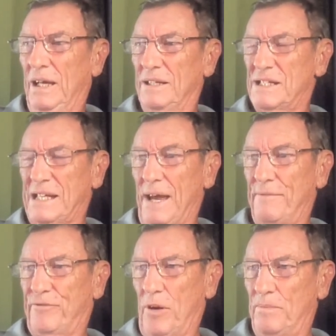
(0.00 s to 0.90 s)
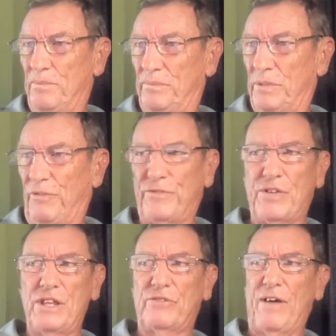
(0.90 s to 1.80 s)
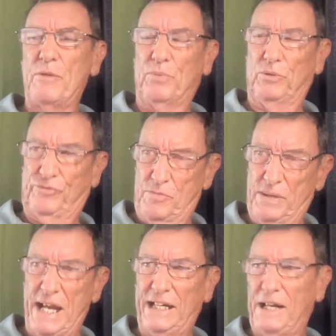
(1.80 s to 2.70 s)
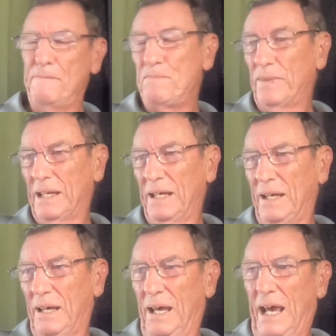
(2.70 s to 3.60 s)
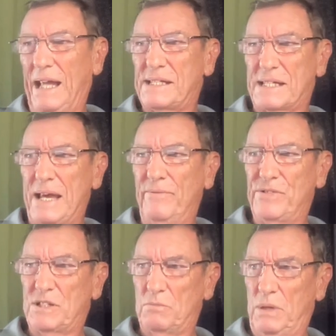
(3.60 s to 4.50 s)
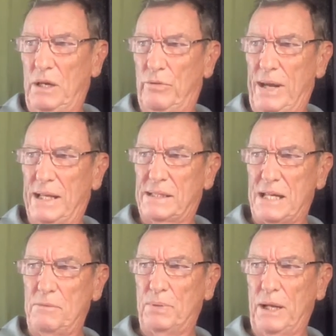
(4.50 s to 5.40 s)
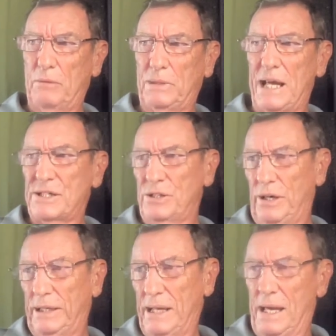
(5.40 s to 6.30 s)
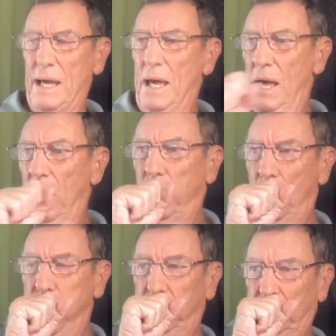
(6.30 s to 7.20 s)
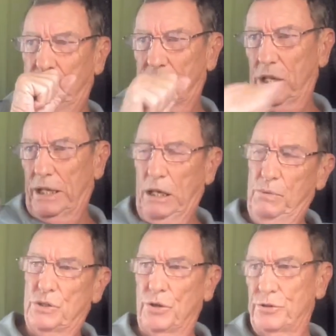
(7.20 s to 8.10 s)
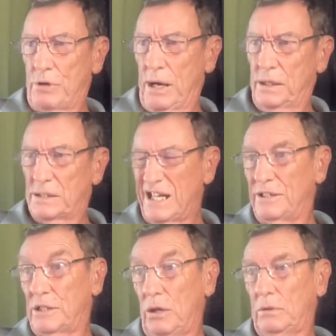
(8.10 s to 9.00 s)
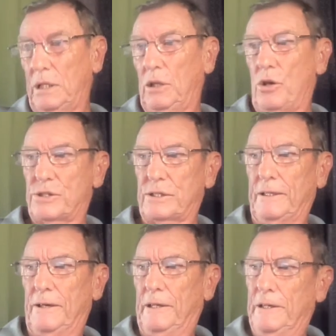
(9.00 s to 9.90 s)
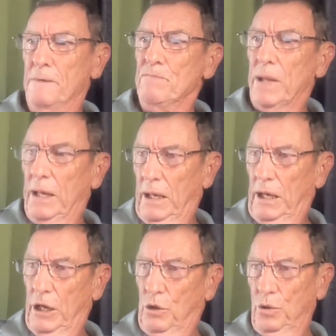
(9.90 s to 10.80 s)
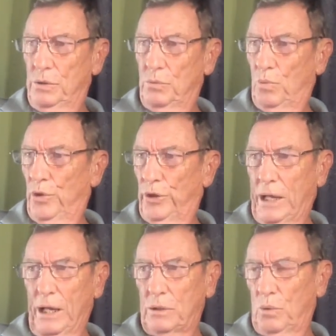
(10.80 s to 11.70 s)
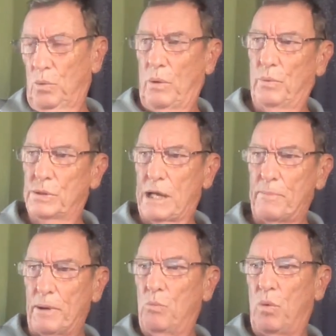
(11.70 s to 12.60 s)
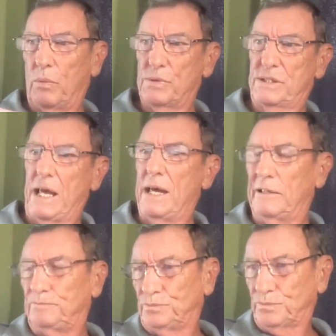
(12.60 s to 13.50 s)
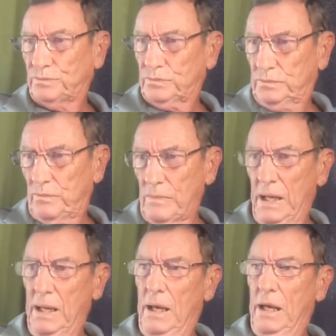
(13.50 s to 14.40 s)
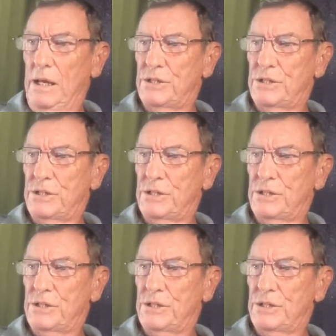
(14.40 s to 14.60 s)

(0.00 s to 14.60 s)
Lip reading: This came from the 15th of April from Danny. Had Sam visit me around 10 p.m. last night. He was like he was on drugs and totally lost. He couldn't work out what was up and what was down. He